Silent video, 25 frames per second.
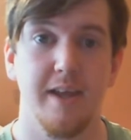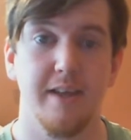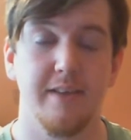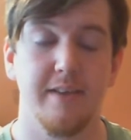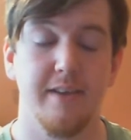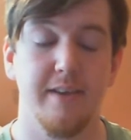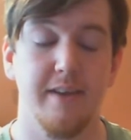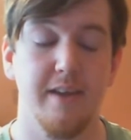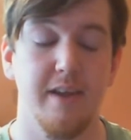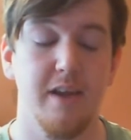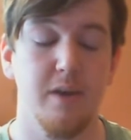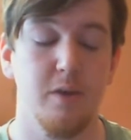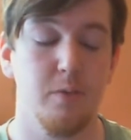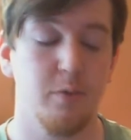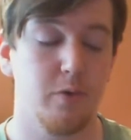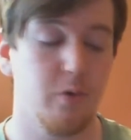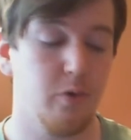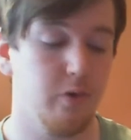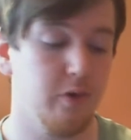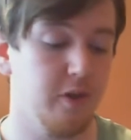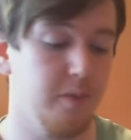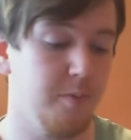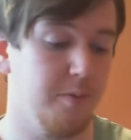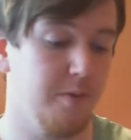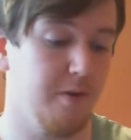Today we're
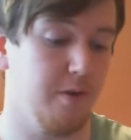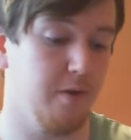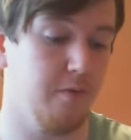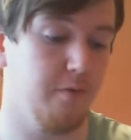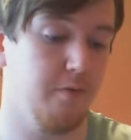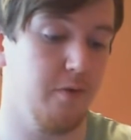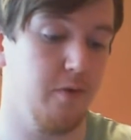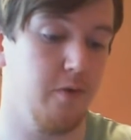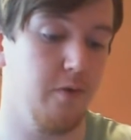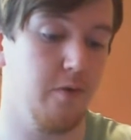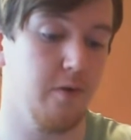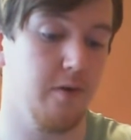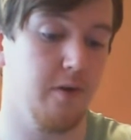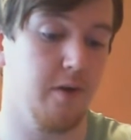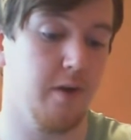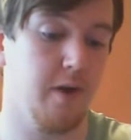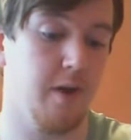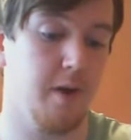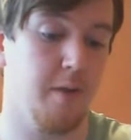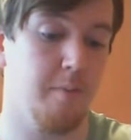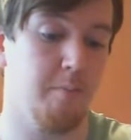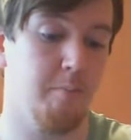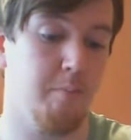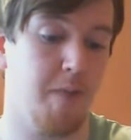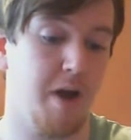going to be
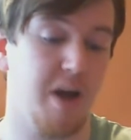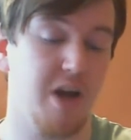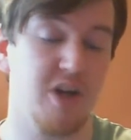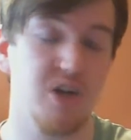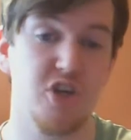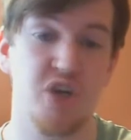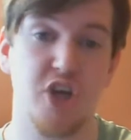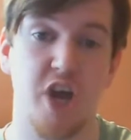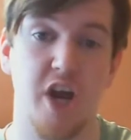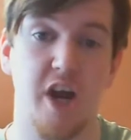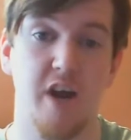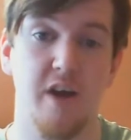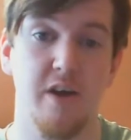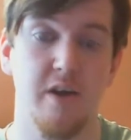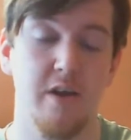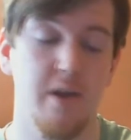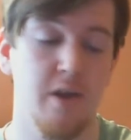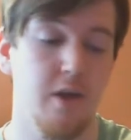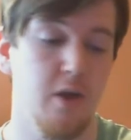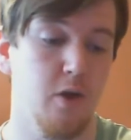reviewing Bashah,